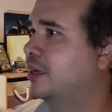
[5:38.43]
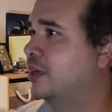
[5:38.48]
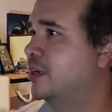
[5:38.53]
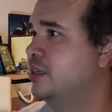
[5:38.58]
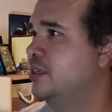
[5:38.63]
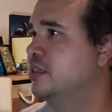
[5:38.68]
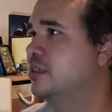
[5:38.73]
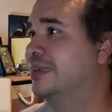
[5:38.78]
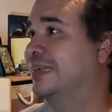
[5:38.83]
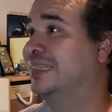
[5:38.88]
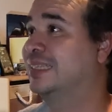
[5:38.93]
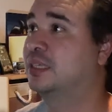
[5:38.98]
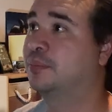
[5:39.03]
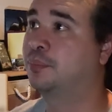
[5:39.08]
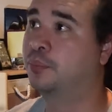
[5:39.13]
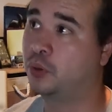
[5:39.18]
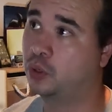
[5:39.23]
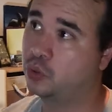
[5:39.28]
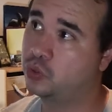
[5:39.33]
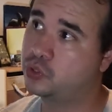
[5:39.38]
is in the
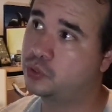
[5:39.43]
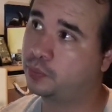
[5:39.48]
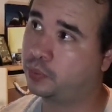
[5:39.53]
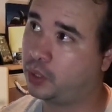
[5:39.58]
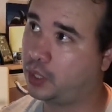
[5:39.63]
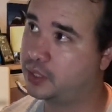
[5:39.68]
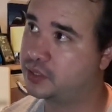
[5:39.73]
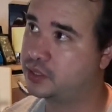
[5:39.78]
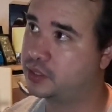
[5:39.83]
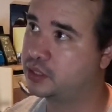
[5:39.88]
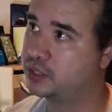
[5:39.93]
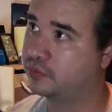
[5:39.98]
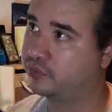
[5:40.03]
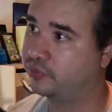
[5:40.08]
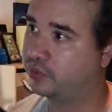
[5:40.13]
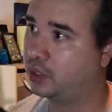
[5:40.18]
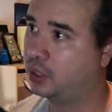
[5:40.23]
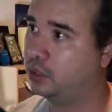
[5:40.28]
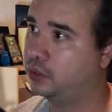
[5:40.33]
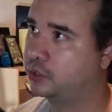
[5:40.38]
post-processing
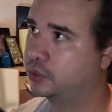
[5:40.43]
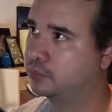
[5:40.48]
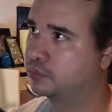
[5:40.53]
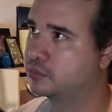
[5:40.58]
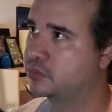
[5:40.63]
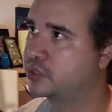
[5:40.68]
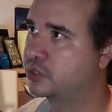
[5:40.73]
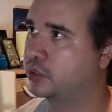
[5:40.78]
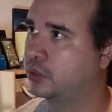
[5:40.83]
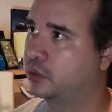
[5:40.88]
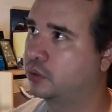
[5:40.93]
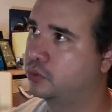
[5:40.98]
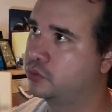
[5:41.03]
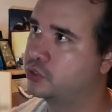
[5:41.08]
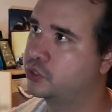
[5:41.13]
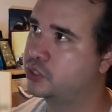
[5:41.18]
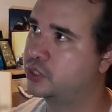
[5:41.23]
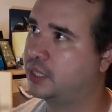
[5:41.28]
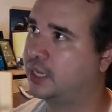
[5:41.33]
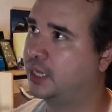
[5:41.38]
volume. So
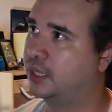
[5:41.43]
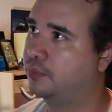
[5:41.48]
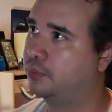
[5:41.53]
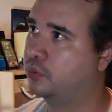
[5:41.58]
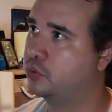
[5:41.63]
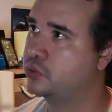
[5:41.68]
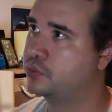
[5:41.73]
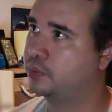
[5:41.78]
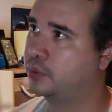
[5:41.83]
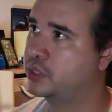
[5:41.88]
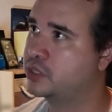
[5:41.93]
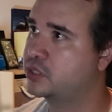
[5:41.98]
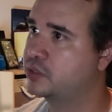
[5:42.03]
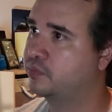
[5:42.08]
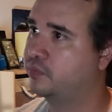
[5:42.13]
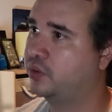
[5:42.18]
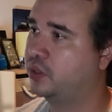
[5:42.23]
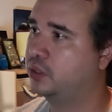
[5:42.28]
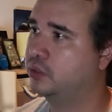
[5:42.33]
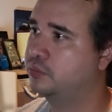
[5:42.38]
just add a
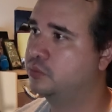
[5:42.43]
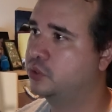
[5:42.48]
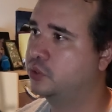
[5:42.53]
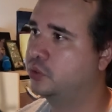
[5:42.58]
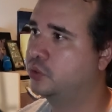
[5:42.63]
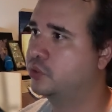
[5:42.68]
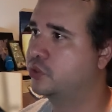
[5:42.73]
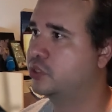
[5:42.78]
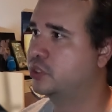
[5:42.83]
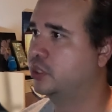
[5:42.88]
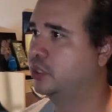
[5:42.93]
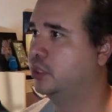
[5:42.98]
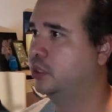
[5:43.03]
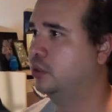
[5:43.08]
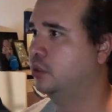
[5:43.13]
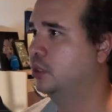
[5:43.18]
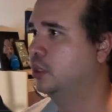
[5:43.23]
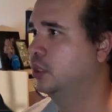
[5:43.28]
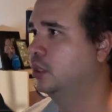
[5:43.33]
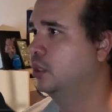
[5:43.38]
post-processing volume to your
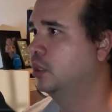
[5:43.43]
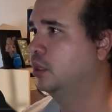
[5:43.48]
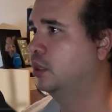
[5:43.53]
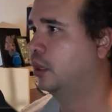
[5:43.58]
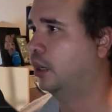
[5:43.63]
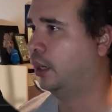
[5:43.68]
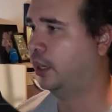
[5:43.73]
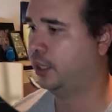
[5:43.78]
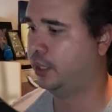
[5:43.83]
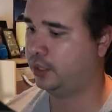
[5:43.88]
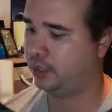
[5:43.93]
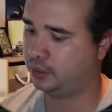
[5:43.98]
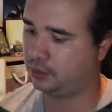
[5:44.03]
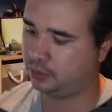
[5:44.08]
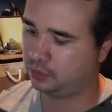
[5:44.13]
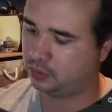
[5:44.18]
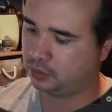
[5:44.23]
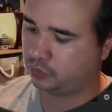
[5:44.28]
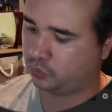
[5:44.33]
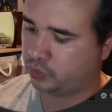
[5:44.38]
scene,
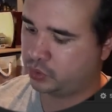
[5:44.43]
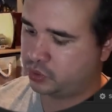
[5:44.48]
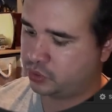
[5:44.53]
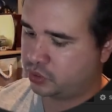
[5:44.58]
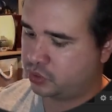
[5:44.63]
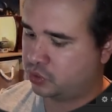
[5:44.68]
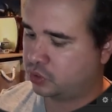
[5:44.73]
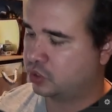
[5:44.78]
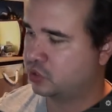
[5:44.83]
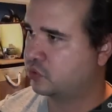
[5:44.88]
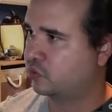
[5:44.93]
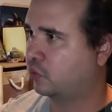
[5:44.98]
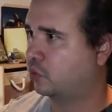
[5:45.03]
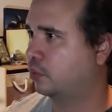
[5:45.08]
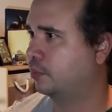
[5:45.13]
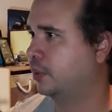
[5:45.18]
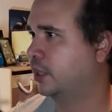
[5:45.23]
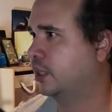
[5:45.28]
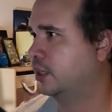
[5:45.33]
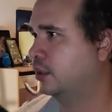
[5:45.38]
and we just search for
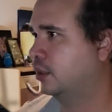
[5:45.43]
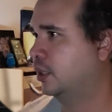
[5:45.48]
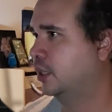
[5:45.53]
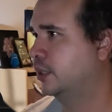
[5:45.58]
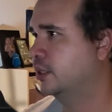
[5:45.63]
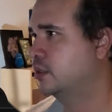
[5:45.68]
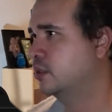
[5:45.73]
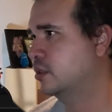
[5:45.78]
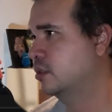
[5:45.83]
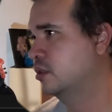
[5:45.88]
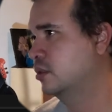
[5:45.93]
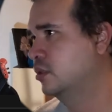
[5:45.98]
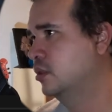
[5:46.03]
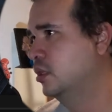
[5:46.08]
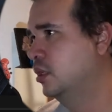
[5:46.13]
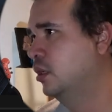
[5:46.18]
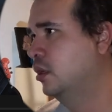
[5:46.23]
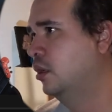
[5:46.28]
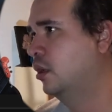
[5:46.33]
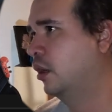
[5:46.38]
Megalights,
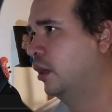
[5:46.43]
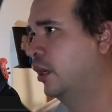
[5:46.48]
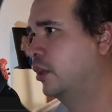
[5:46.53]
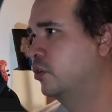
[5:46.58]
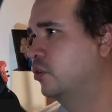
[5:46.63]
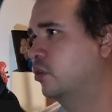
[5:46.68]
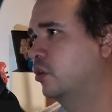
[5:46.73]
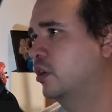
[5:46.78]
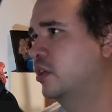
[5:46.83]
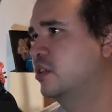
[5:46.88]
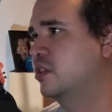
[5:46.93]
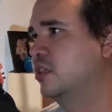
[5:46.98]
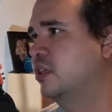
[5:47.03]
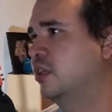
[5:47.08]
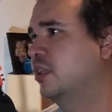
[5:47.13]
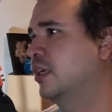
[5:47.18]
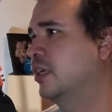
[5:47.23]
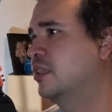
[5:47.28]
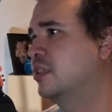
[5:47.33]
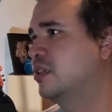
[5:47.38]
and you're gonna
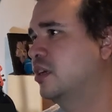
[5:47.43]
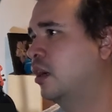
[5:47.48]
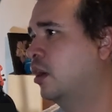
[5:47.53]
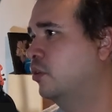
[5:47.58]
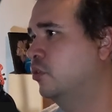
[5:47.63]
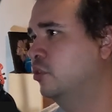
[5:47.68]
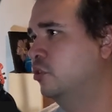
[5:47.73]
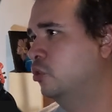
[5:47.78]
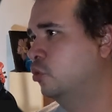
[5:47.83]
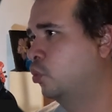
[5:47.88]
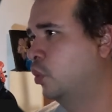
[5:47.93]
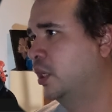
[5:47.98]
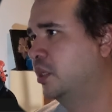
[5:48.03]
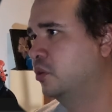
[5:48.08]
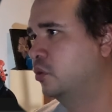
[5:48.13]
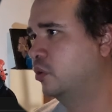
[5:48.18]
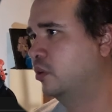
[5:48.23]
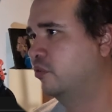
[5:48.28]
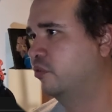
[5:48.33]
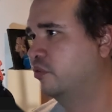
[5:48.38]
see that's under
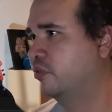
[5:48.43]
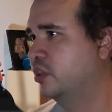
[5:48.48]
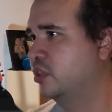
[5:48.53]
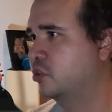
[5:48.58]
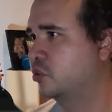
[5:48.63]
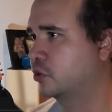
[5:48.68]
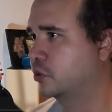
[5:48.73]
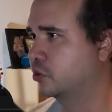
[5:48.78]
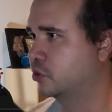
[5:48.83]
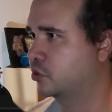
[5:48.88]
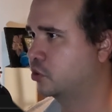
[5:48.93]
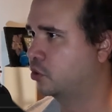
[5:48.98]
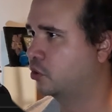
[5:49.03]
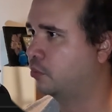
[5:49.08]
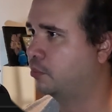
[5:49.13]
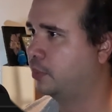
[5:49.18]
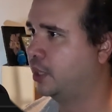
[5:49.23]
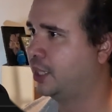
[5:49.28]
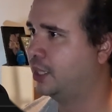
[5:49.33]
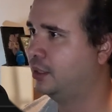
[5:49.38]
rendering features. So
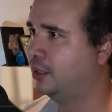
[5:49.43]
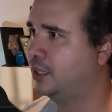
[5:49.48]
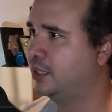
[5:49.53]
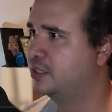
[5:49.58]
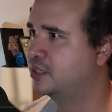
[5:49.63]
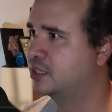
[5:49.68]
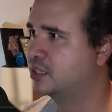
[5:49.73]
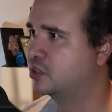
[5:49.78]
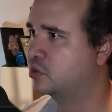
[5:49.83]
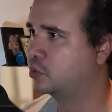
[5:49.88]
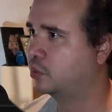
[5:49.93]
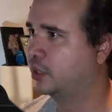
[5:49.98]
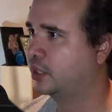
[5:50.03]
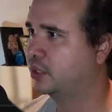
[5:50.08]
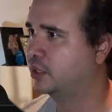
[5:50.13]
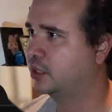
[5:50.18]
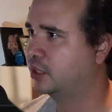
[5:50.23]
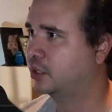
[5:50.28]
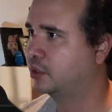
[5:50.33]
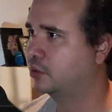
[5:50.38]
Megalights is right
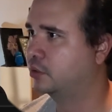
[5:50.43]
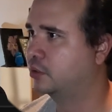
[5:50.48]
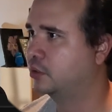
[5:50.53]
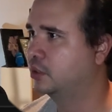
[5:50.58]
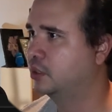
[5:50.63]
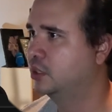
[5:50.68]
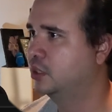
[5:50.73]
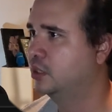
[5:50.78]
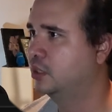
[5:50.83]
here,